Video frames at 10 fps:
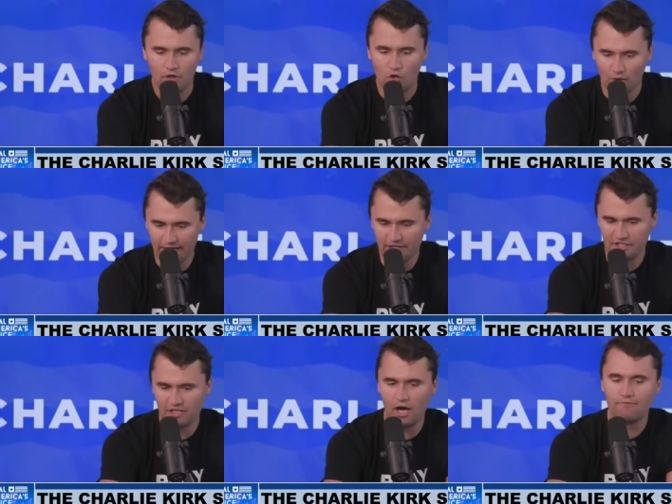The
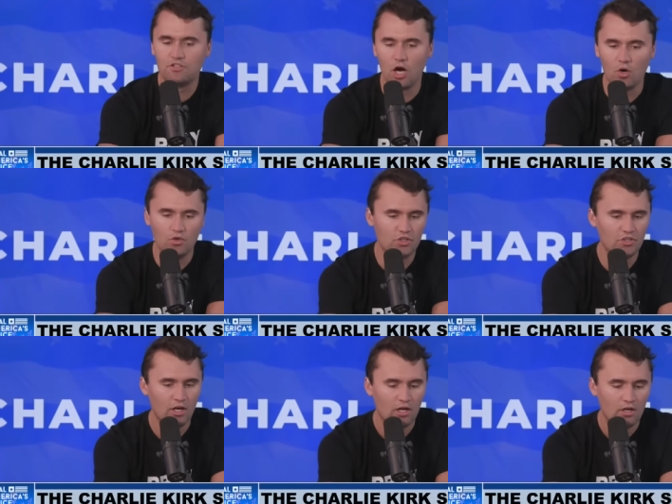creation of
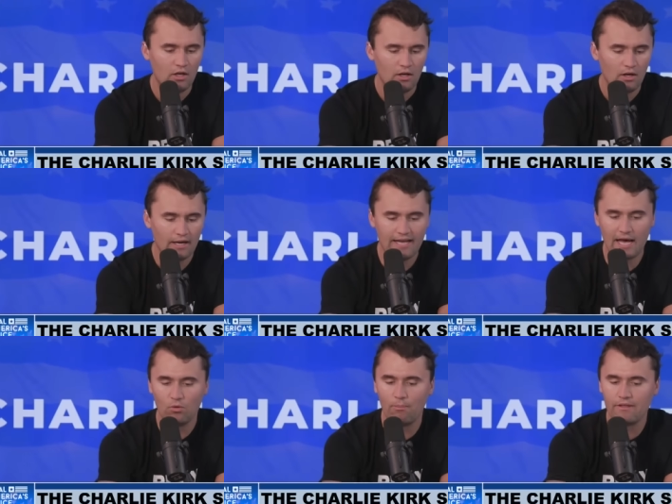DOGE,
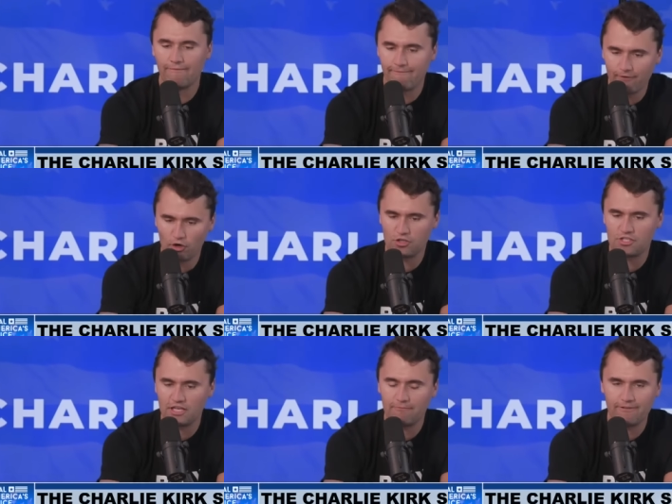again, will be the
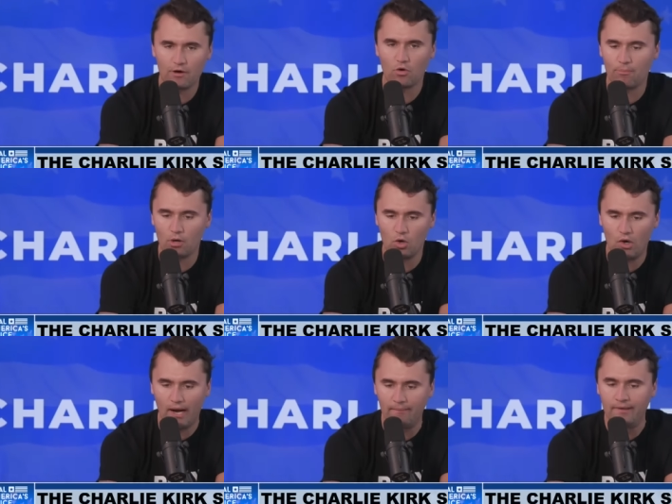first federal
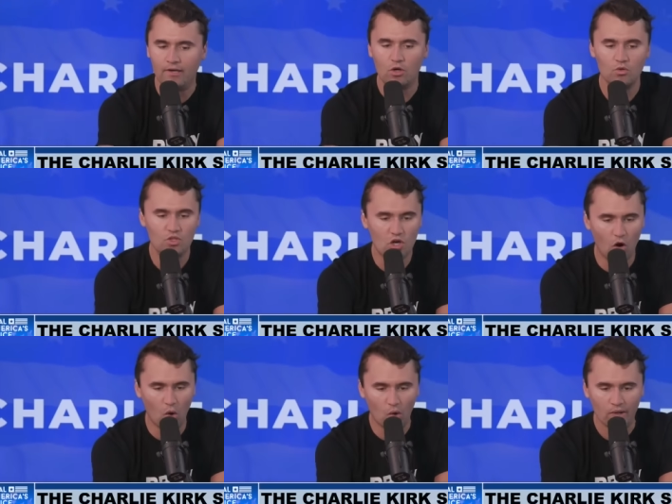program whose
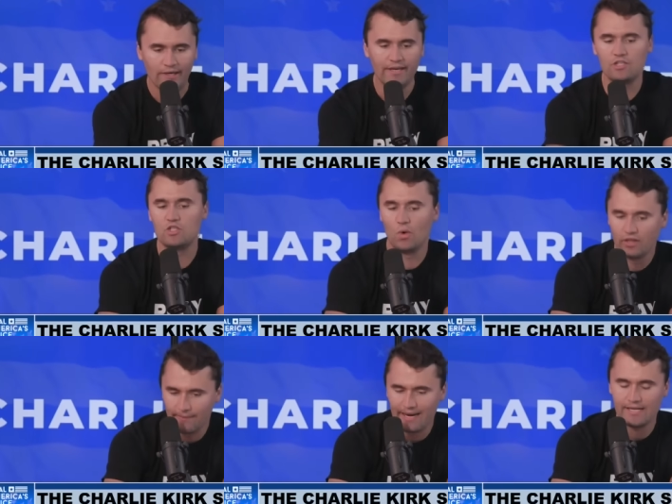goal is
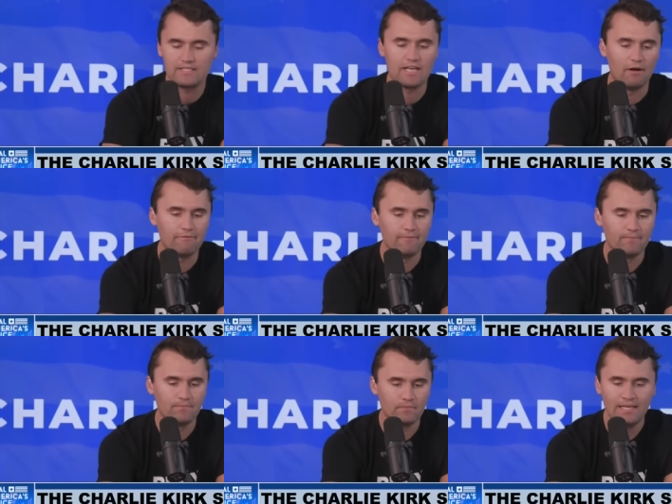to eliminate itself.